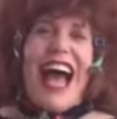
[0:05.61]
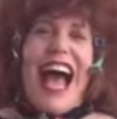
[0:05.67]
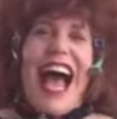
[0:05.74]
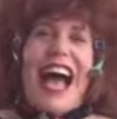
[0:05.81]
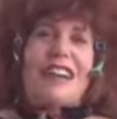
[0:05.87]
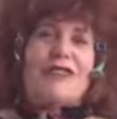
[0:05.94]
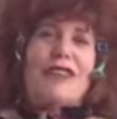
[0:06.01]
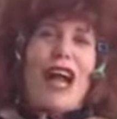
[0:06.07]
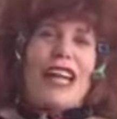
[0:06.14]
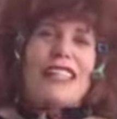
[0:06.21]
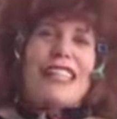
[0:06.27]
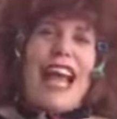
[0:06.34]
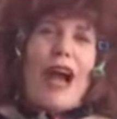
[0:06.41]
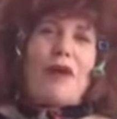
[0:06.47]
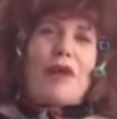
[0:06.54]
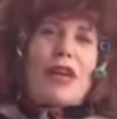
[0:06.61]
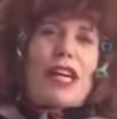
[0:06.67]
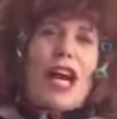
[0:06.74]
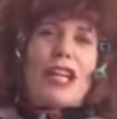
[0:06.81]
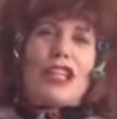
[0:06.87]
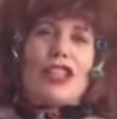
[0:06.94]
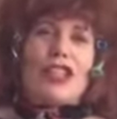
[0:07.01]
and right now we're
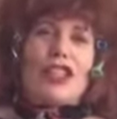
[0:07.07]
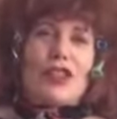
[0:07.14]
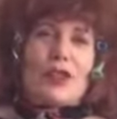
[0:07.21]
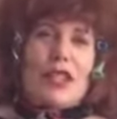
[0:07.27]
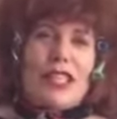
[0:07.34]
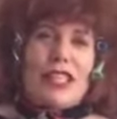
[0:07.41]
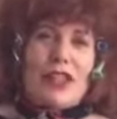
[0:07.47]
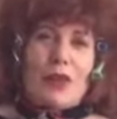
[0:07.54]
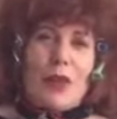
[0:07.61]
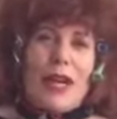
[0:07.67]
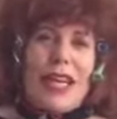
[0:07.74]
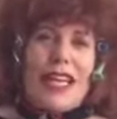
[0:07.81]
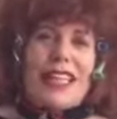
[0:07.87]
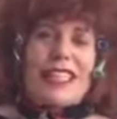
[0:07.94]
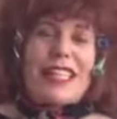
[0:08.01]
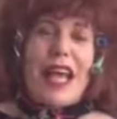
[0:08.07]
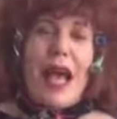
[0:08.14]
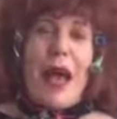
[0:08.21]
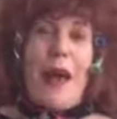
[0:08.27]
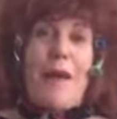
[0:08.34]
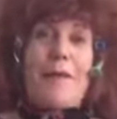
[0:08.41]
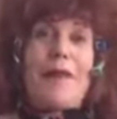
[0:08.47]
going to do this week's
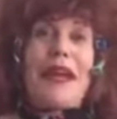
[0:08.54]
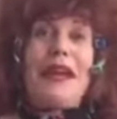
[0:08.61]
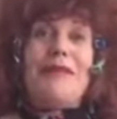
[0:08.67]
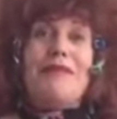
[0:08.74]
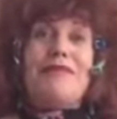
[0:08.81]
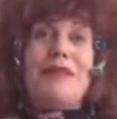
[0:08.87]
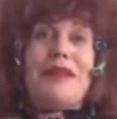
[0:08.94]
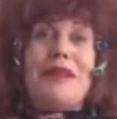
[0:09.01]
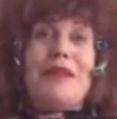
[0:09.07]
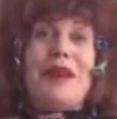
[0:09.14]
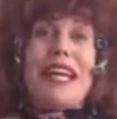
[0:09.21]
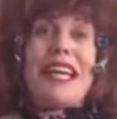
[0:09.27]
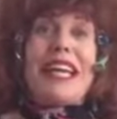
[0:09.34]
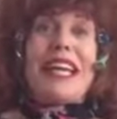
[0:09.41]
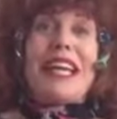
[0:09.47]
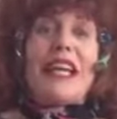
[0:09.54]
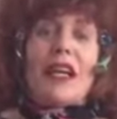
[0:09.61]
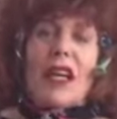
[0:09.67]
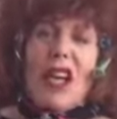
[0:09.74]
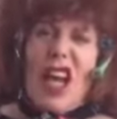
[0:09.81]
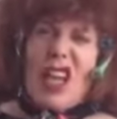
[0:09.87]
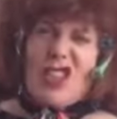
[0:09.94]
Peep of the Week
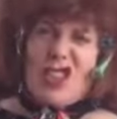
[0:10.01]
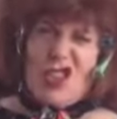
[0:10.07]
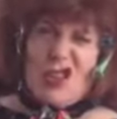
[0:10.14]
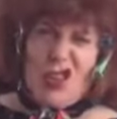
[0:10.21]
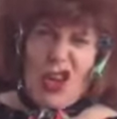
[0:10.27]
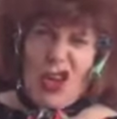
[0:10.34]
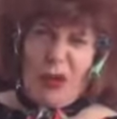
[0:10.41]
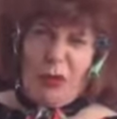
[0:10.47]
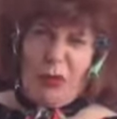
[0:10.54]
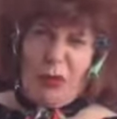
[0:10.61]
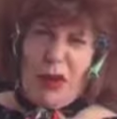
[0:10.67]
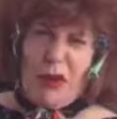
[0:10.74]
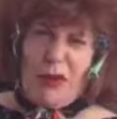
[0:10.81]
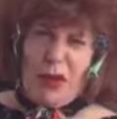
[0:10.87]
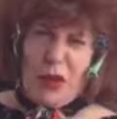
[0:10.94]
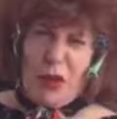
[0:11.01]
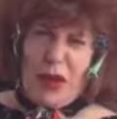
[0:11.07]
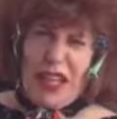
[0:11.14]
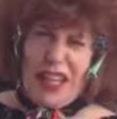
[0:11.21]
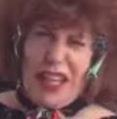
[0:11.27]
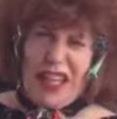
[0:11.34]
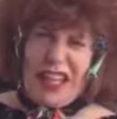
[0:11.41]
and Creep of the
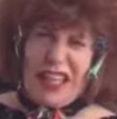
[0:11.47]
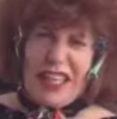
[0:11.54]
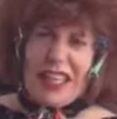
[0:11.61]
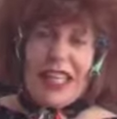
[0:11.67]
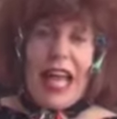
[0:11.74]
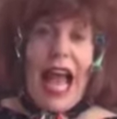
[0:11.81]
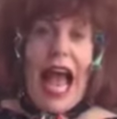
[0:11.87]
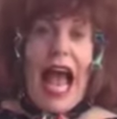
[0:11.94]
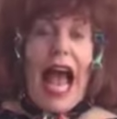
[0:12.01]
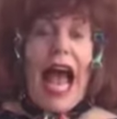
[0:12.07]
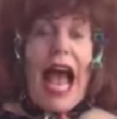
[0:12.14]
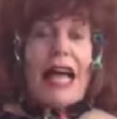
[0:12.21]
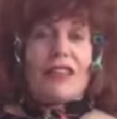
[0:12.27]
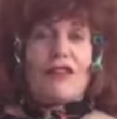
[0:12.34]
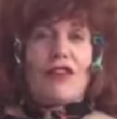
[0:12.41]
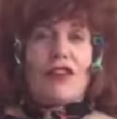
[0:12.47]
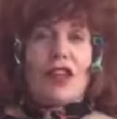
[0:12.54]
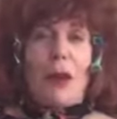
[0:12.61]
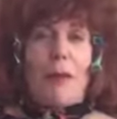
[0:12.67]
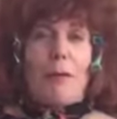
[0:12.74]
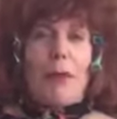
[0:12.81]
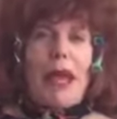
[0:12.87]
Week. And for
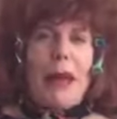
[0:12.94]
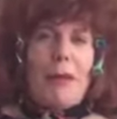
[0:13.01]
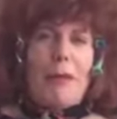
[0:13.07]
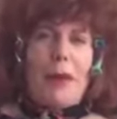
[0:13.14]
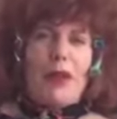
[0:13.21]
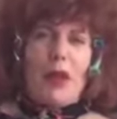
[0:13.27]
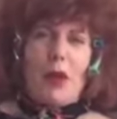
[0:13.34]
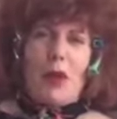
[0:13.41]
the Peep of the